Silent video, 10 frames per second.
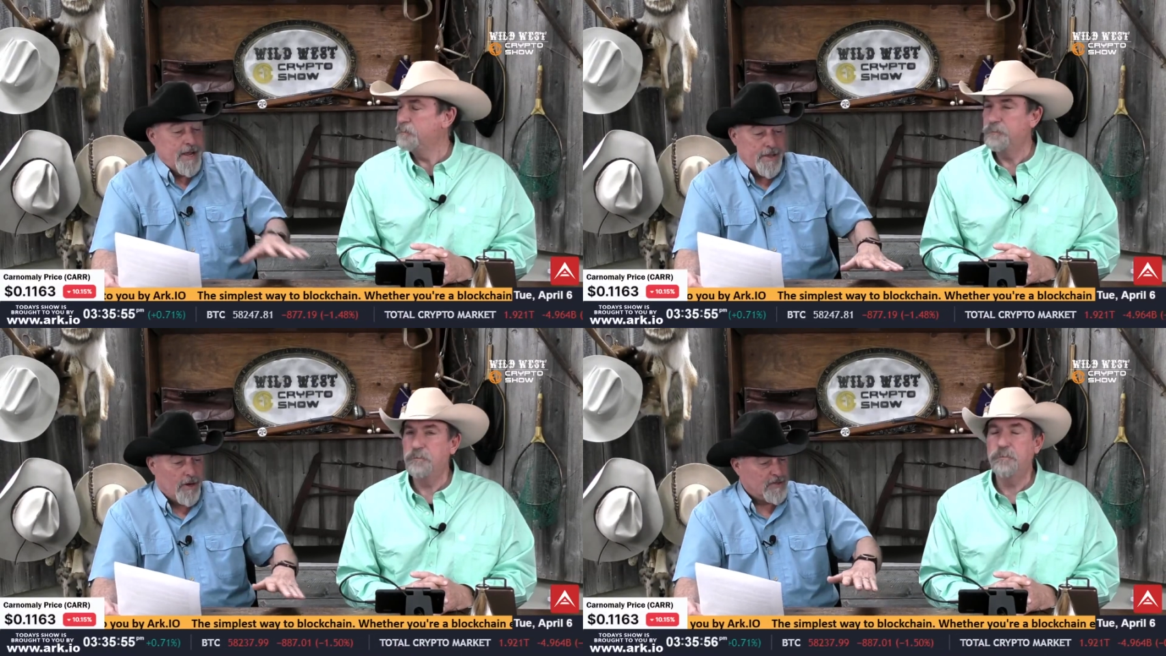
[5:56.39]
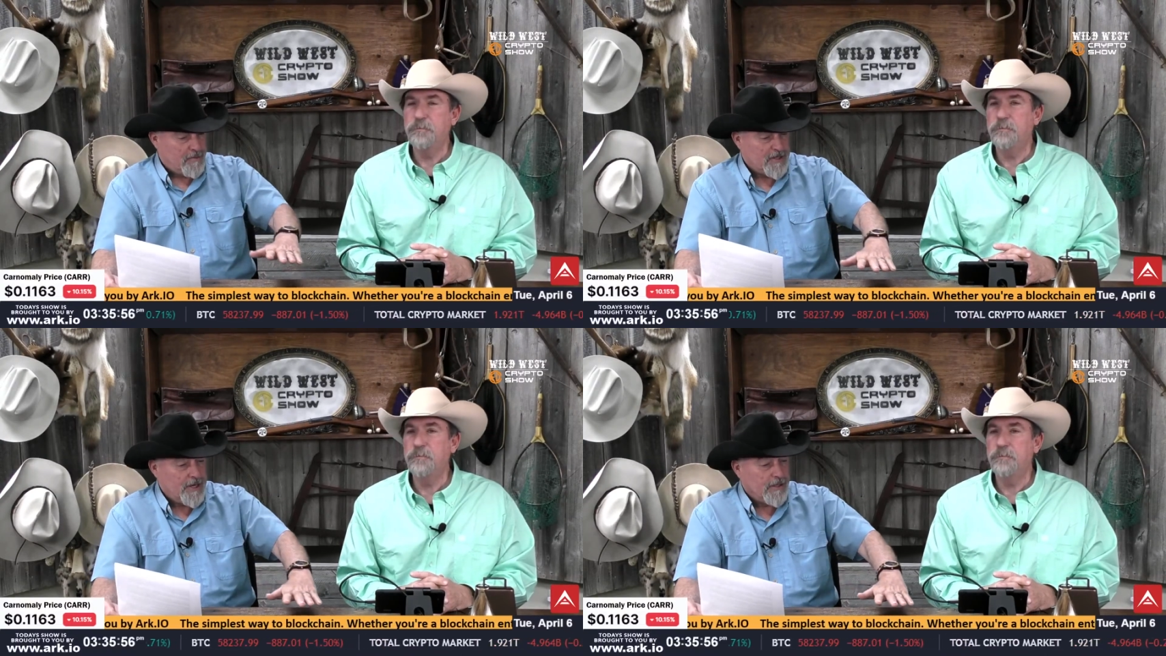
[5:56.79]
Speaker 1: you know,
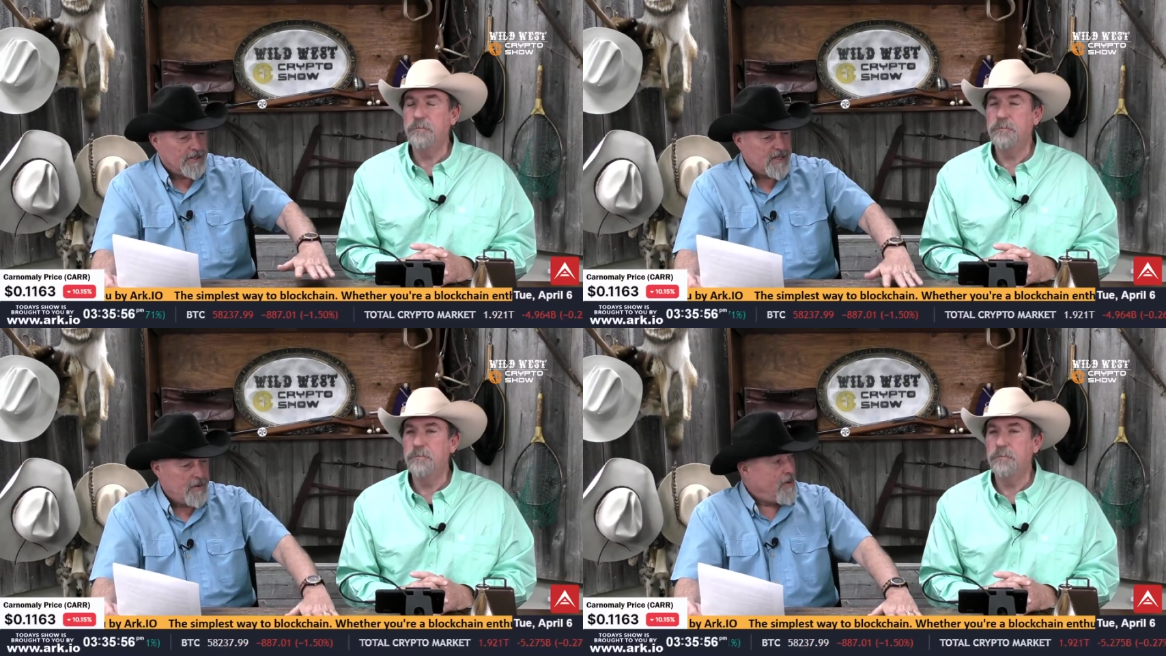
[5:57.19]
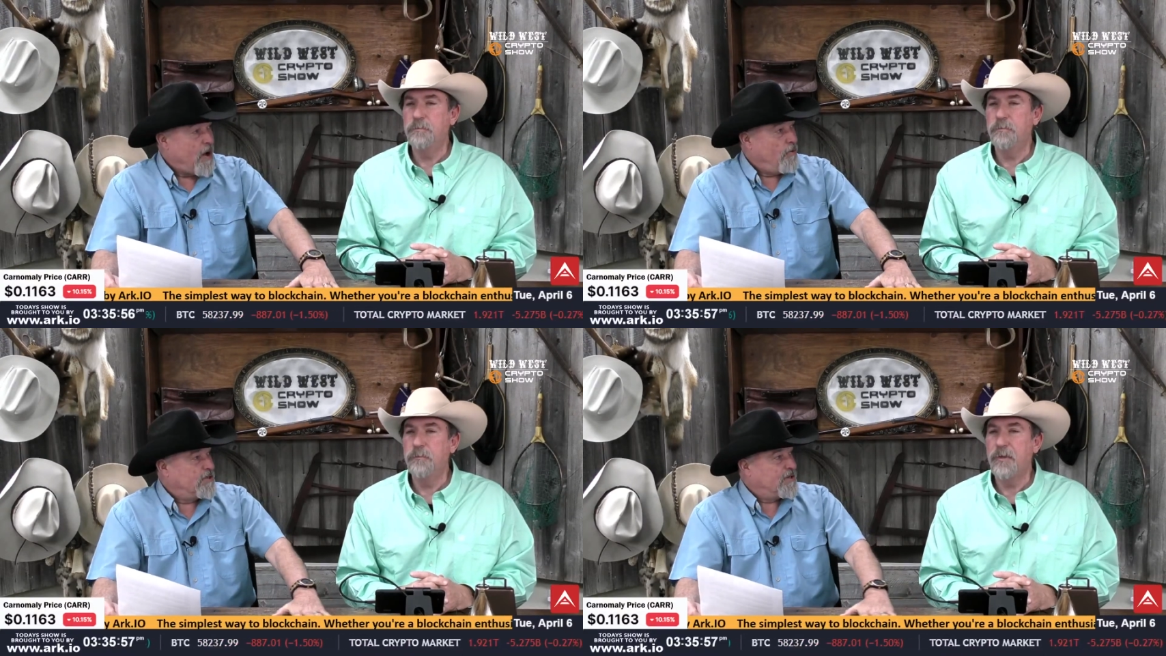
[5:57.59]
especially you listen to
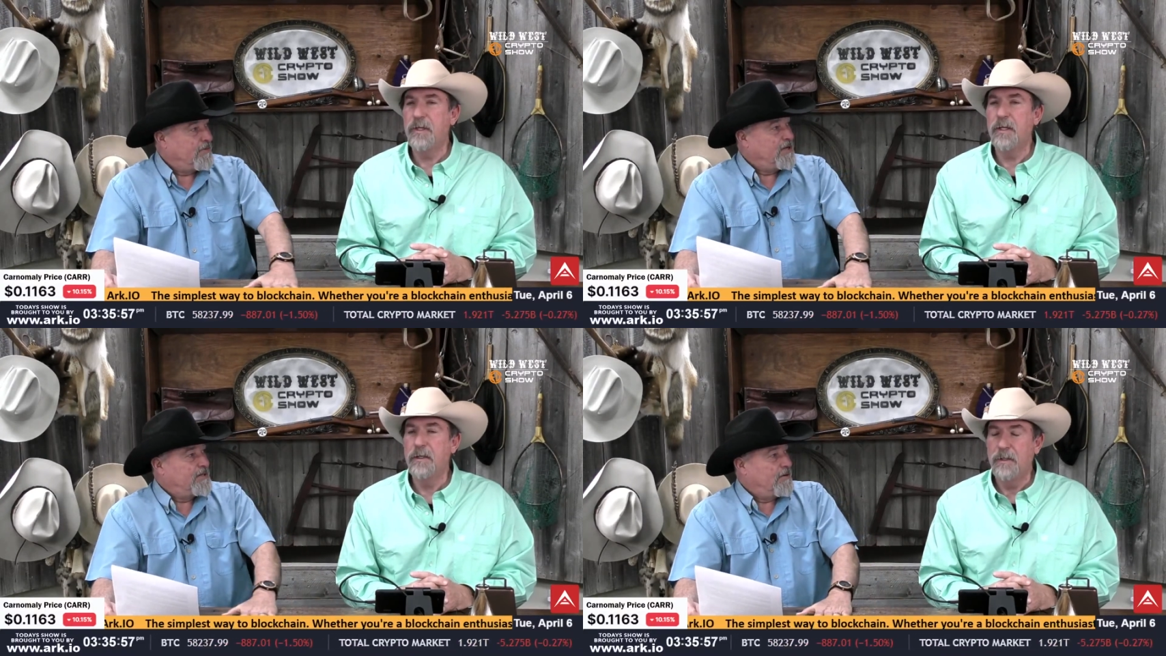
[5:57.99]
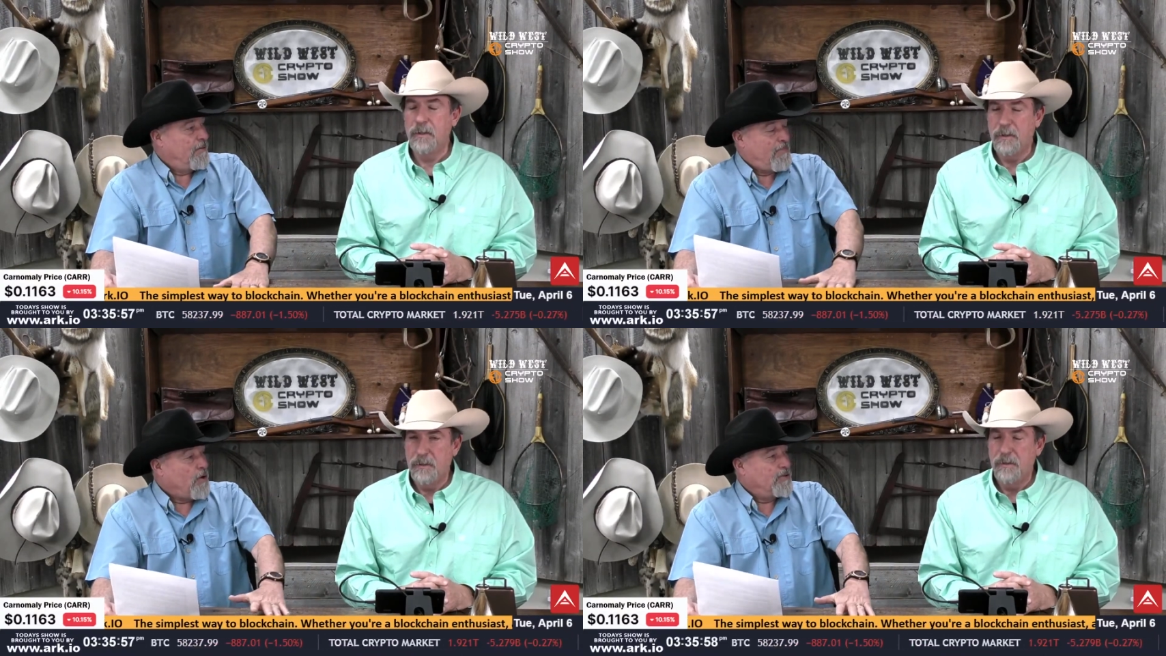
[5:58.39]
Bo and some
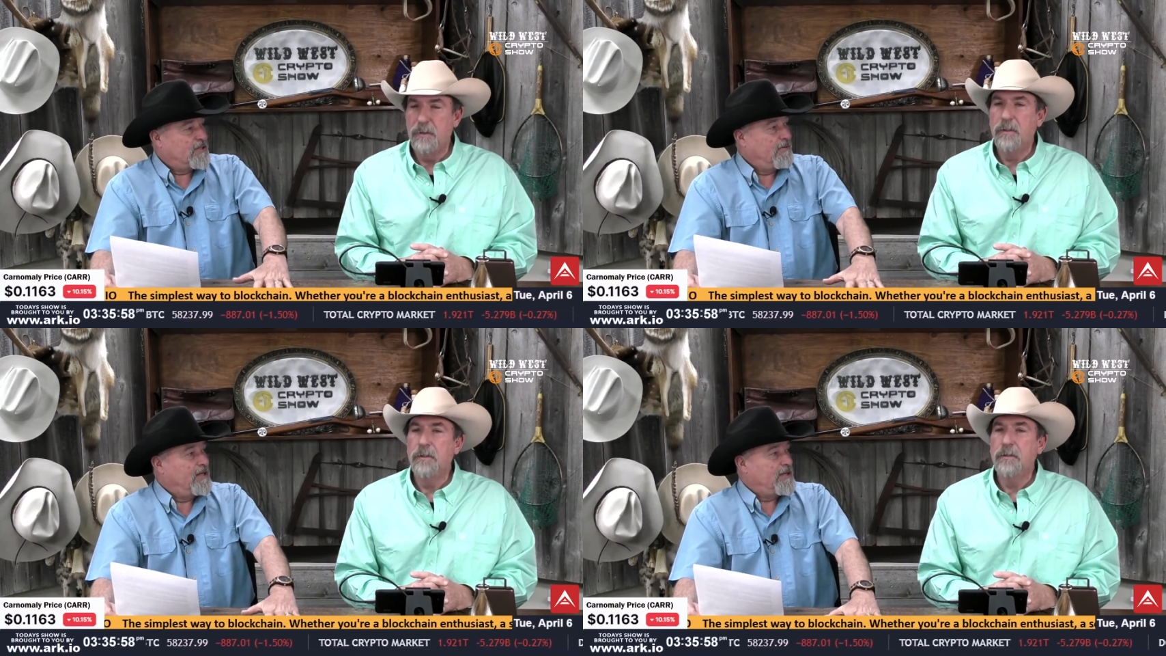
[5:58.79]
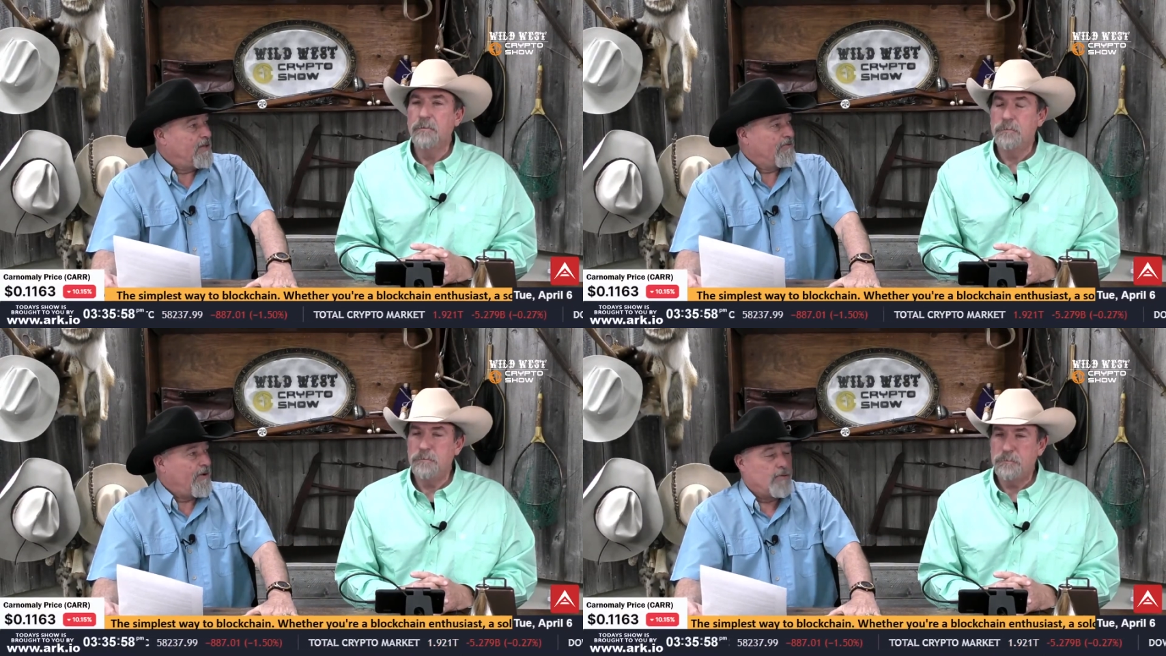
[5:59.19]
of these
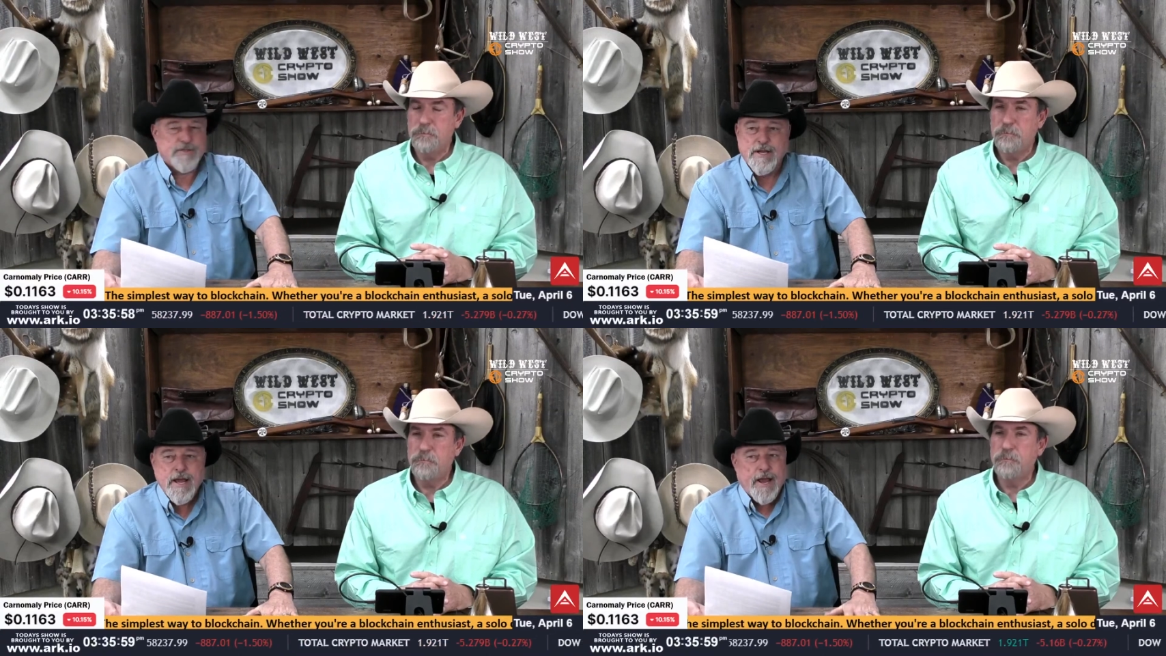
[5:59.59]
other folks,